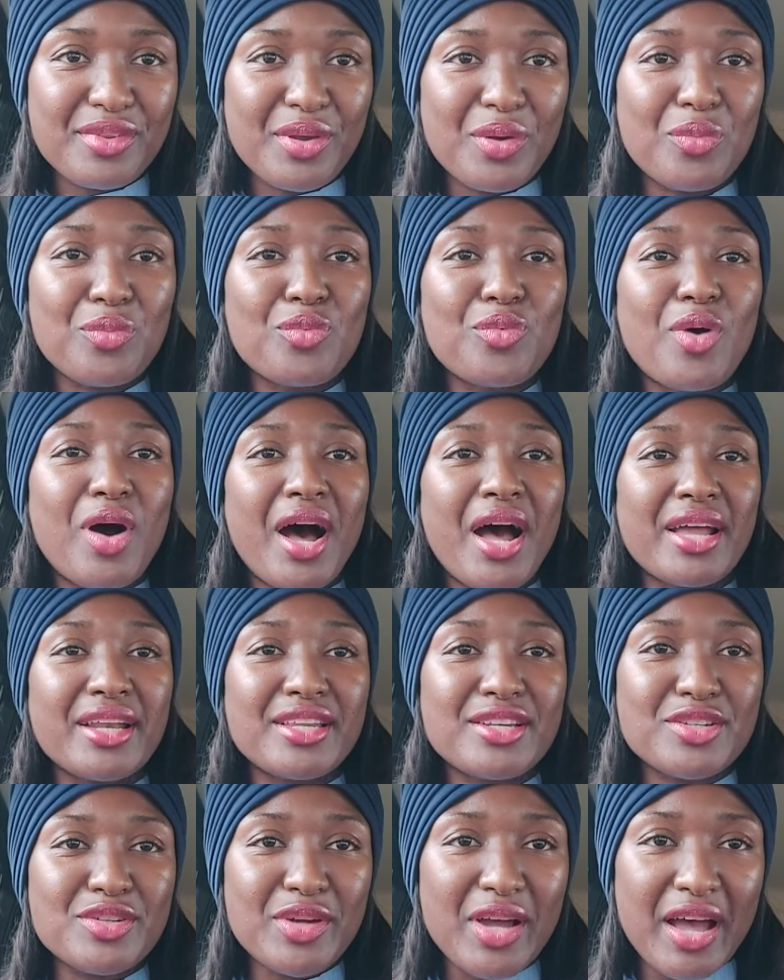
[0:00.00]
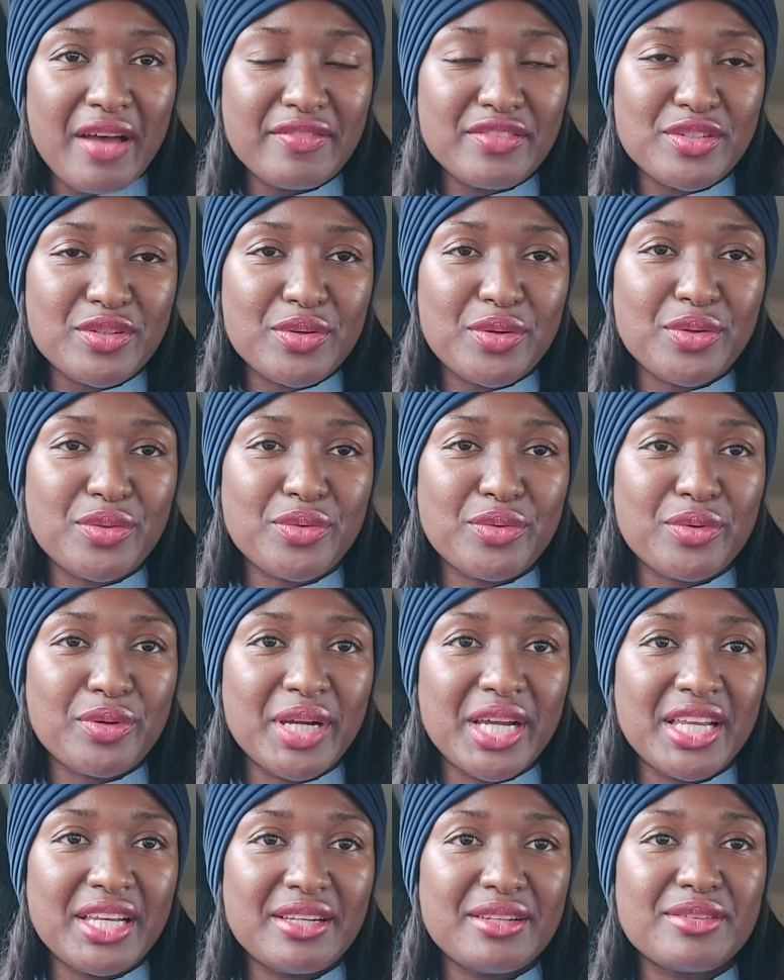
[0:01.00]
Why did you have to go
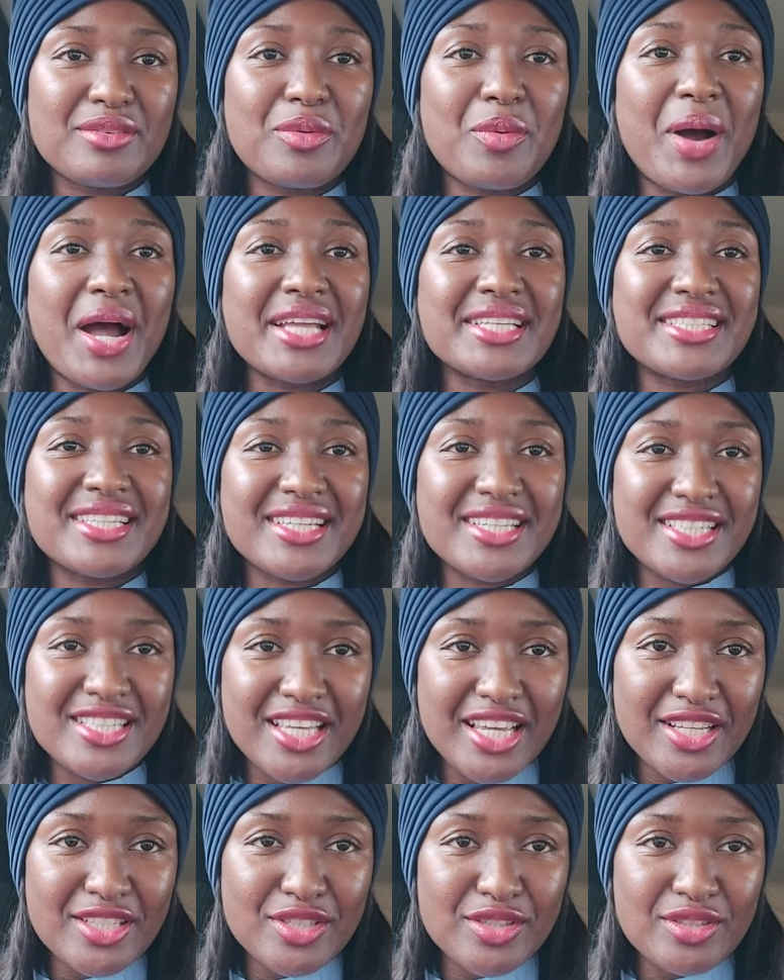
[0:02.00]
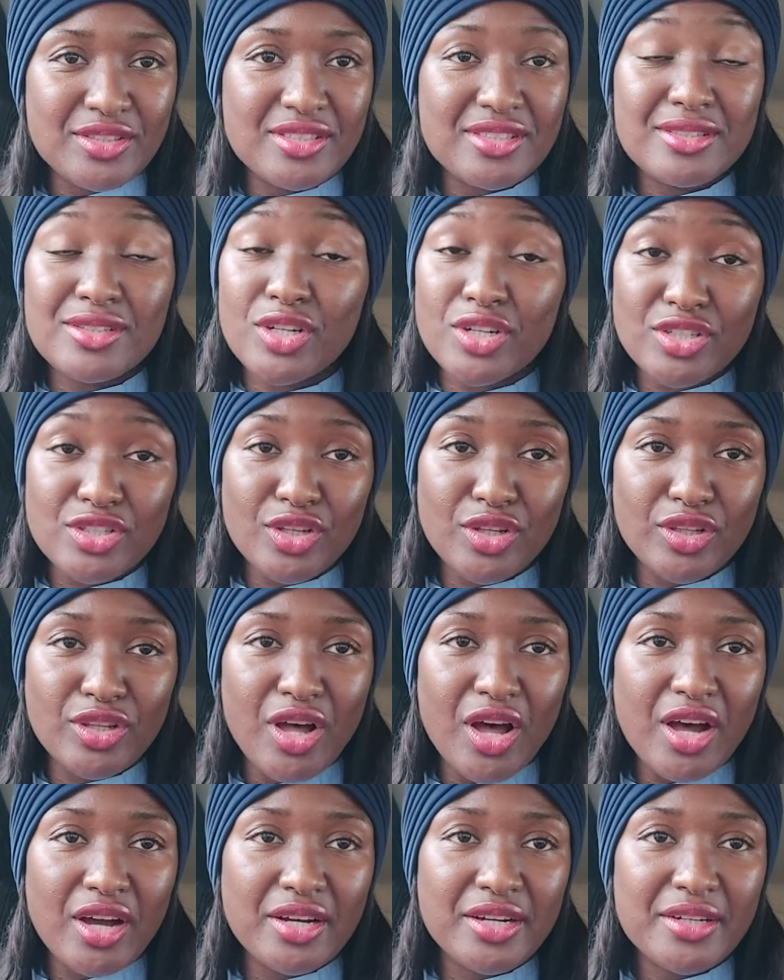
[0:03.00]
through it? Why did it take so
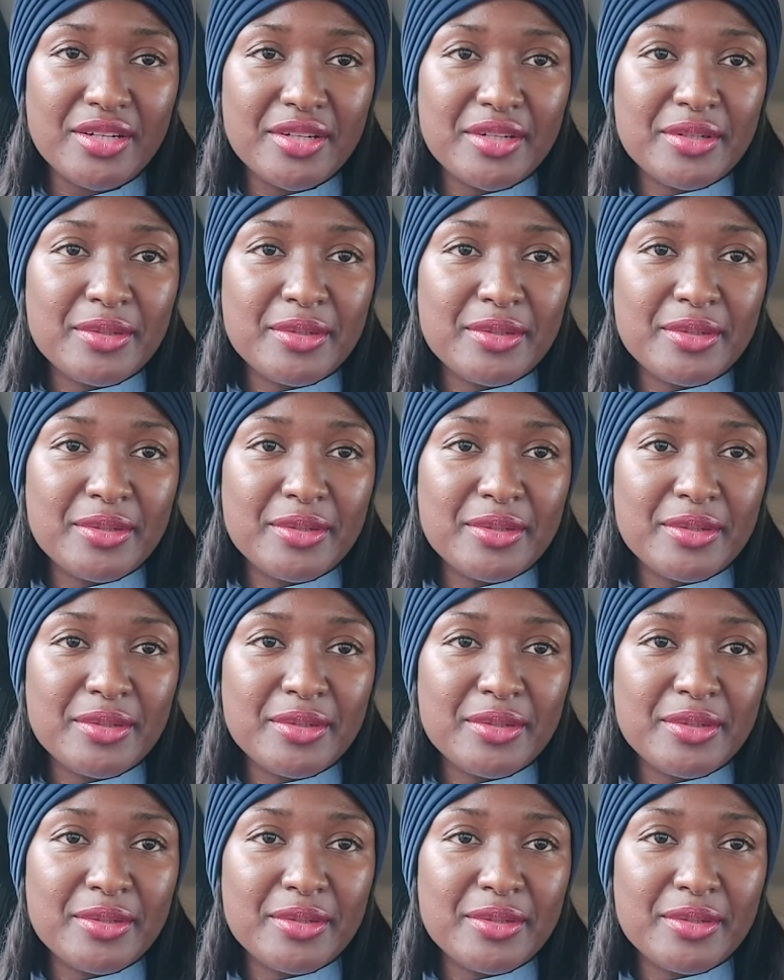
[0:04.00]
long?